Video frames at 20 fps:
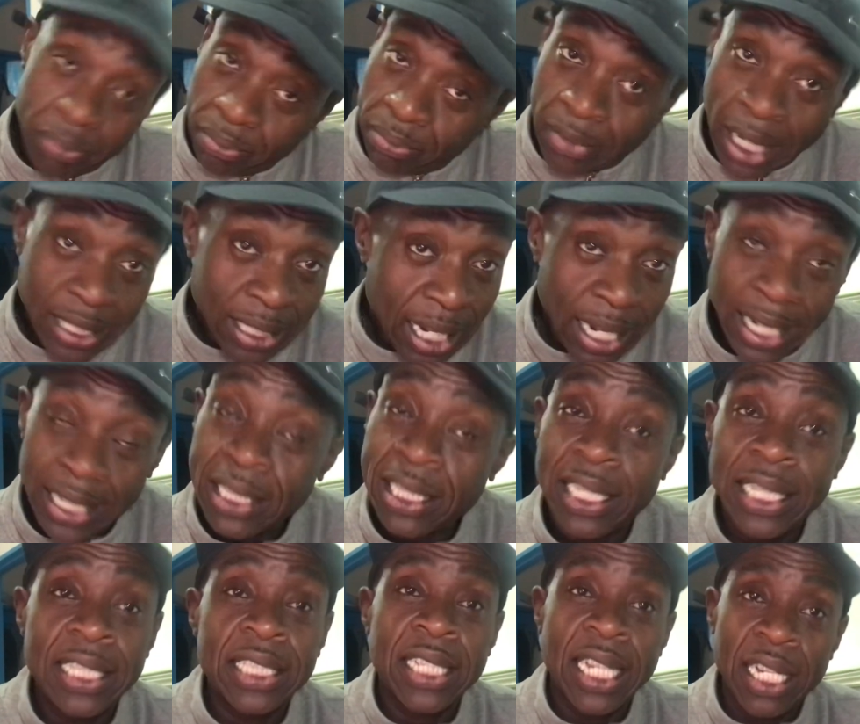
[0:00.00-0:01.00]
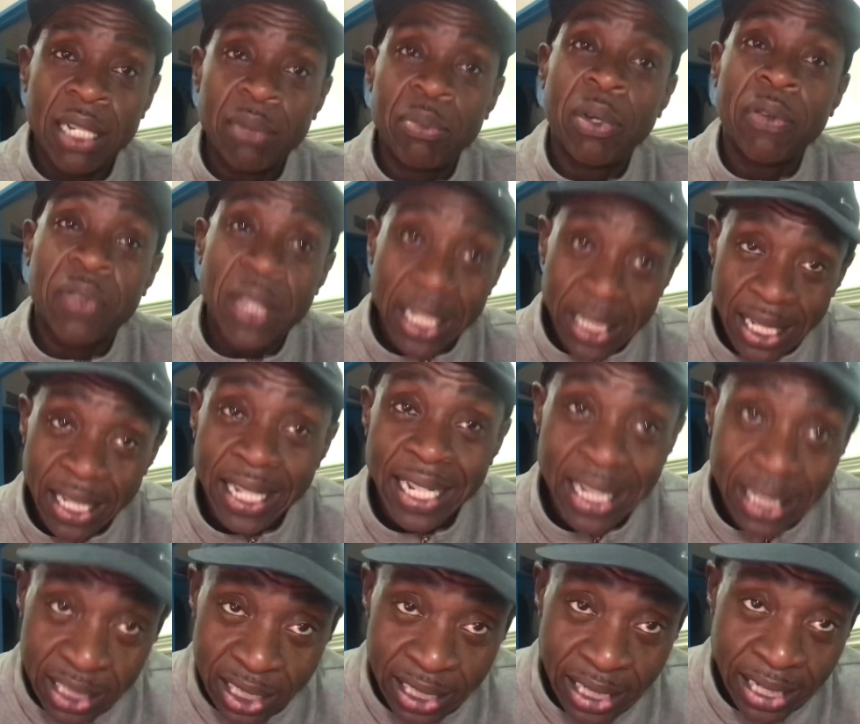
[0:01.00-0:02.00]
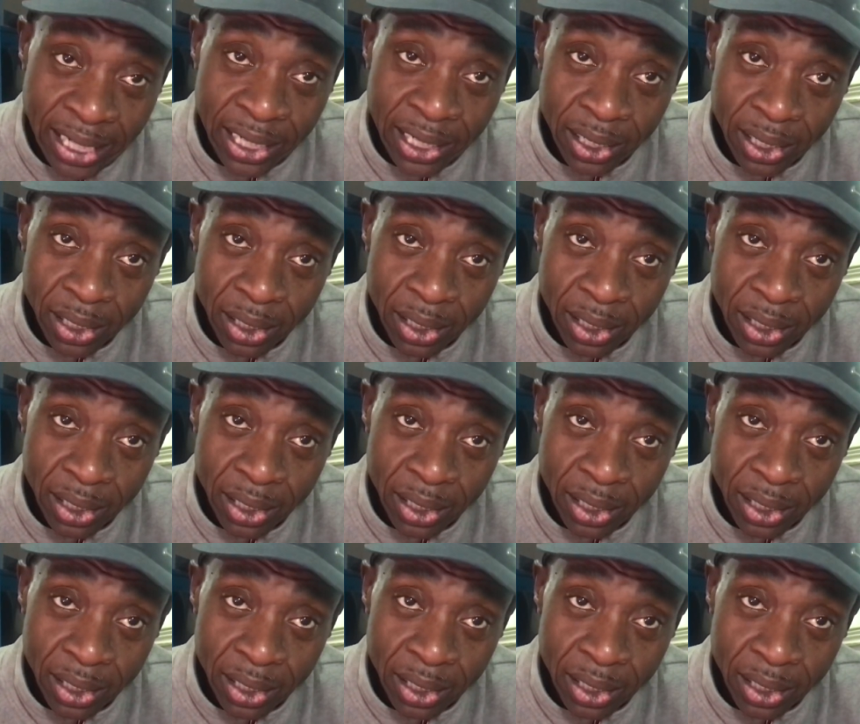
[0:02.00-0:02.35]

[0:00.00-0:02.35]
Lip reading: that's how Italy's dealing with. That's how Italy,